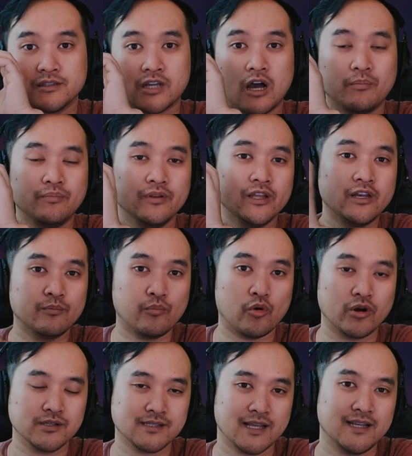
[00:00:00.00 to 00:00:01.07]
top
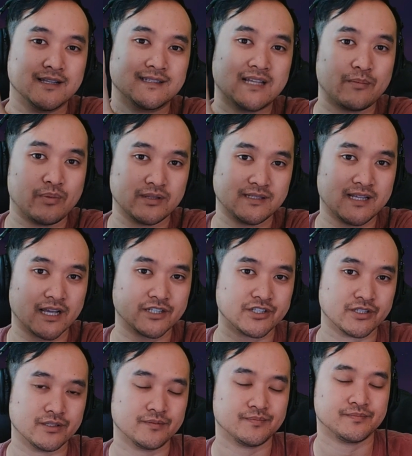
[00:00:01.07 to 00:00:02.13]
leaderboards in a separate
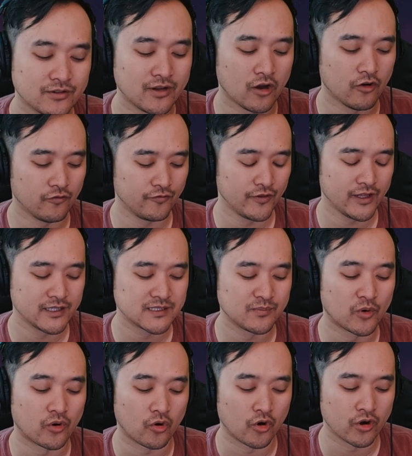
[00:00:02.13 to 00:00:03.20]
section. So hopefully it's
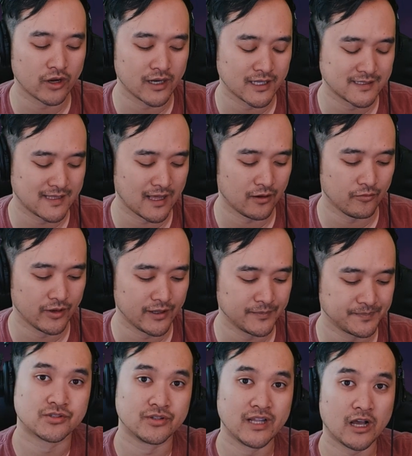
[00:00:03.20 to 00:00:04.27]
more organized that way.
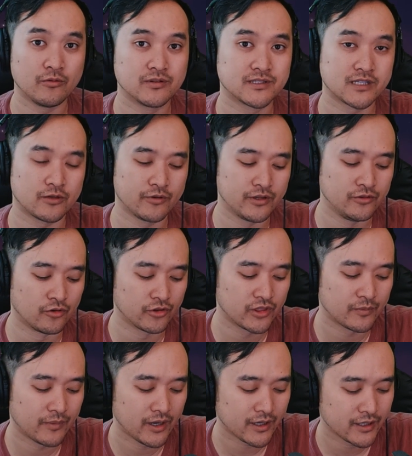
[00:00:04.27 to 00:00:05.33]
So now we'll start with
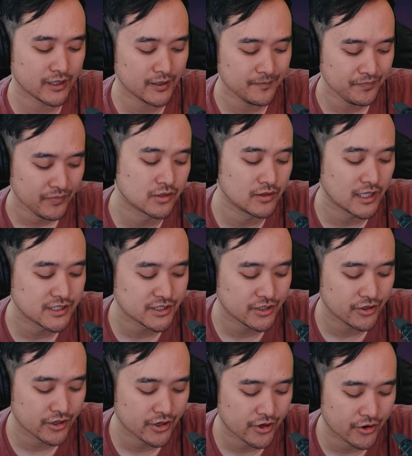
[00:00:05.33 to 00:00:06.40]
North America. So
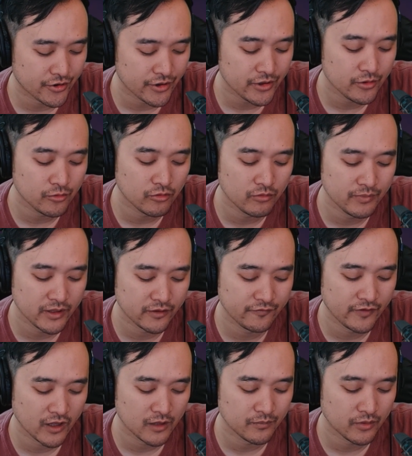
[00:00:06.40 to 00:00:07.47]
Legendary Curry, who will be
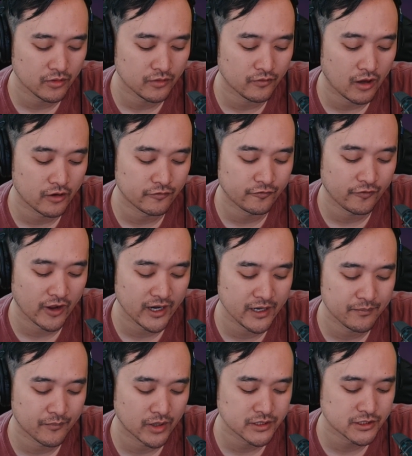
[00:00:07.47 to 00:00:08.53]
available on
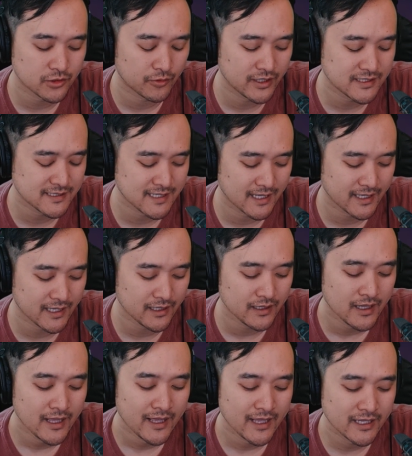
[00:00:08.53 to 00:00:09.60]
Friday, March 22nd,
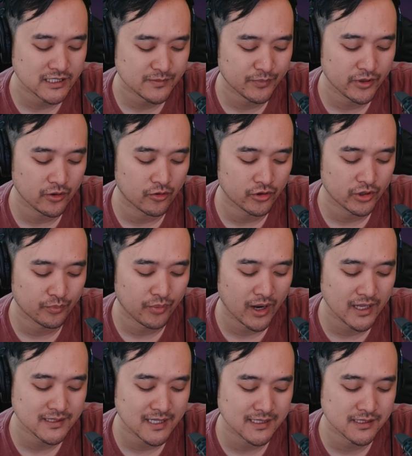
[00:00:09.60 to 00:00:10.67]
his pre-order
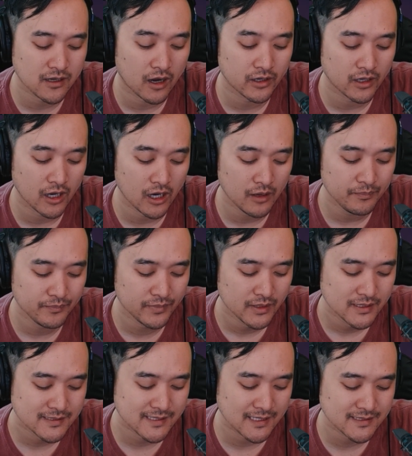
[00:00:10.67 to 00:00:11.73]
price has gone up
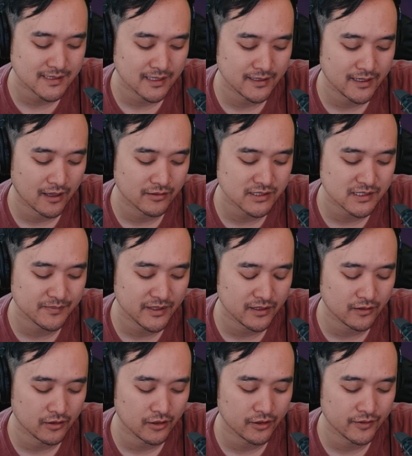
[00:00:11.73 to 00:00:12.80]
since the announcement
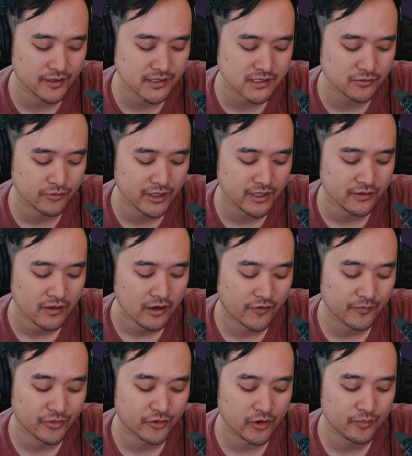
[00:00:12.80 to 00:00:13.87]
earlier this week
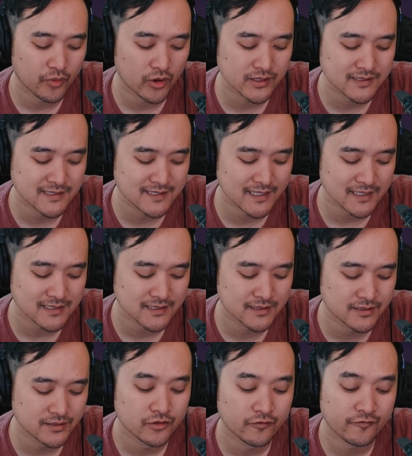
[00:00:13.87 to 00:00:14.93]
from
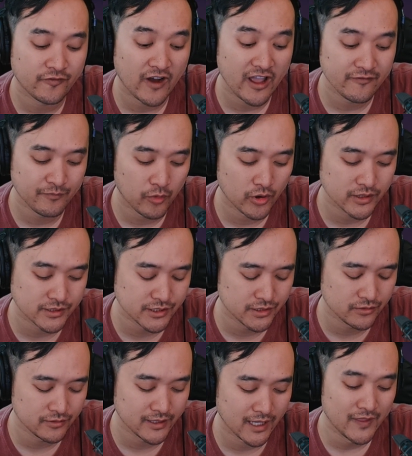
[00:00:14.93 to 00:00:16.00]
3.6 to
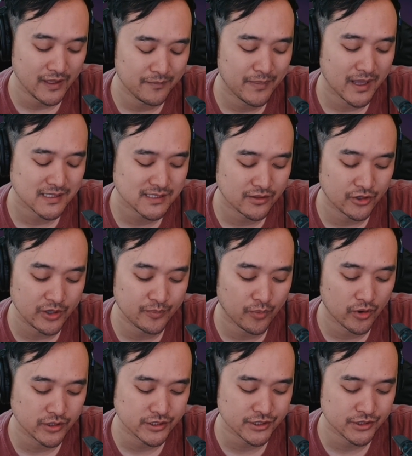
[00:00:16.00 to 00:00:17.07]
5.2, the best
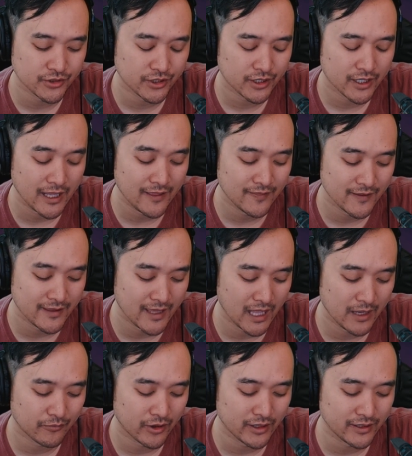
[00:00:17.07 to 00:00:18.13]
3-point shooter in the
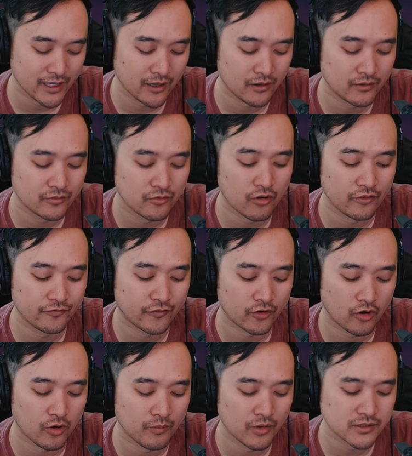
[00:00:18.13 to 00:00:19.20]
game right now, going
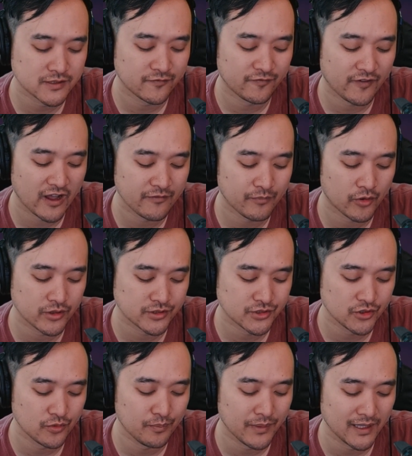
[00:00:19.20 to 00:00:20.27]
for almost
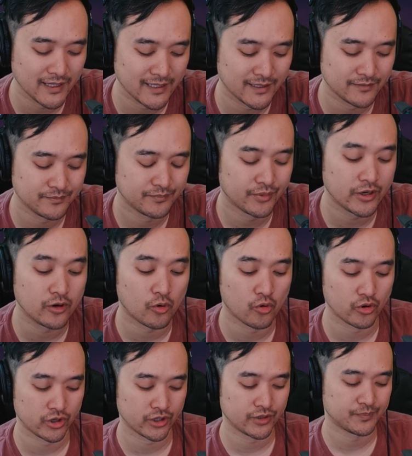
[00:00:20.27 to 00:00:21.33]
5.2 million
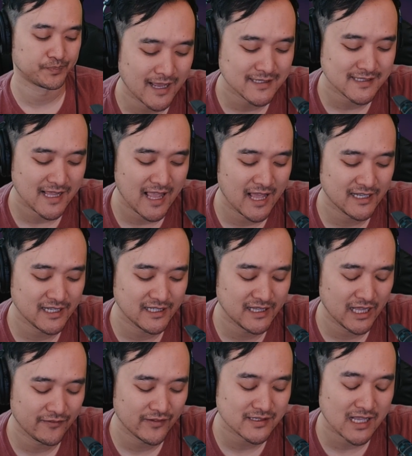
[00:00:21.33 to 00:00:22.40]
pre-ordered. Next, Anthony
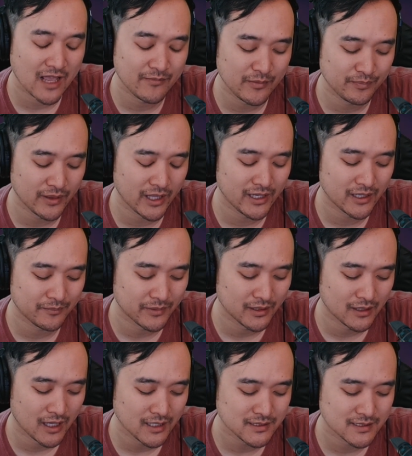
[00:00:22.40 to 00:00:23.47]
Davis, I've been playing him a
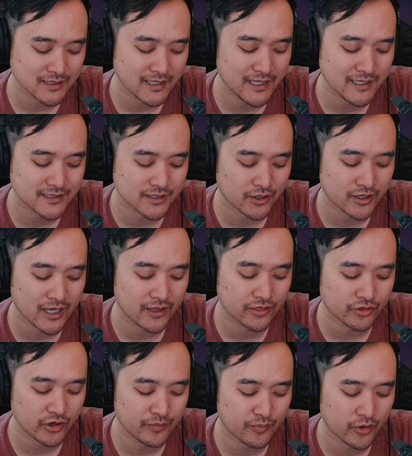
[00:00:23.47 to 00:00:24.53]
lot. He started at
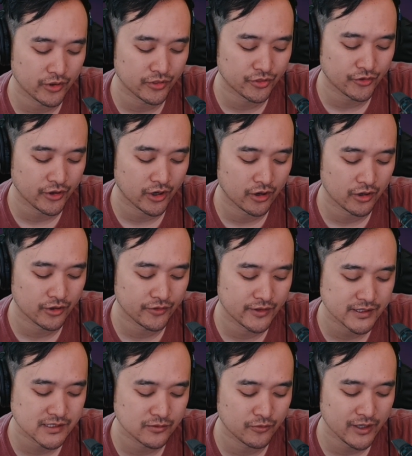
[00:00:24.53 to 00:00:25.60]
3.3 earlier
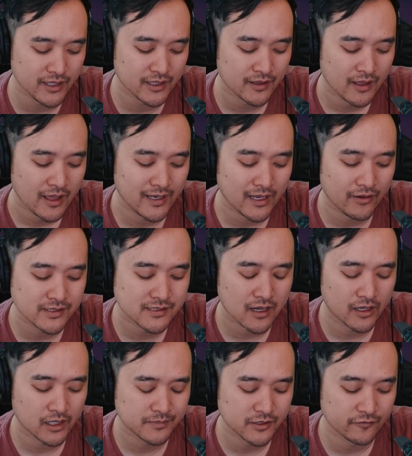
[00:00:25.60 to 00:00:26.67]
this week, and now he's
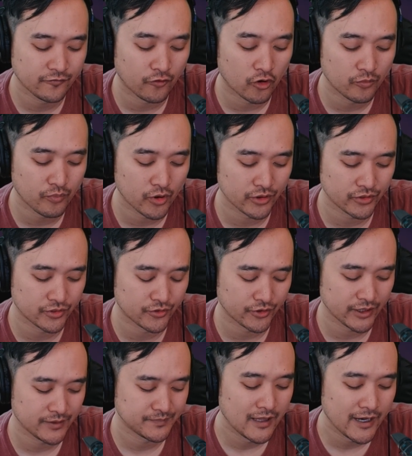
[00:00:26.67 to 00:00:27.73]
gone up to
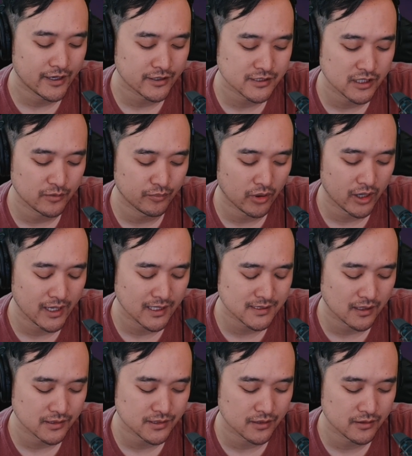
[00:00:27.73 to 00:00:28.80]
4.3. Lakers LeBron has
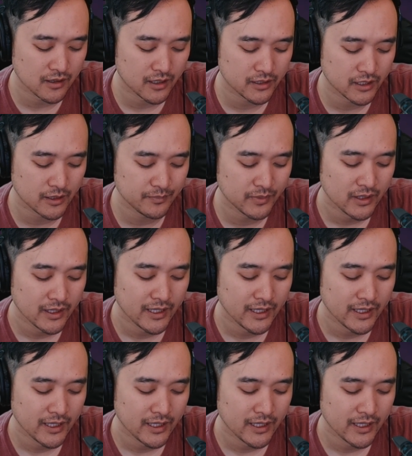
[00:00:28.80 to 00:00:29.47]
also gone up.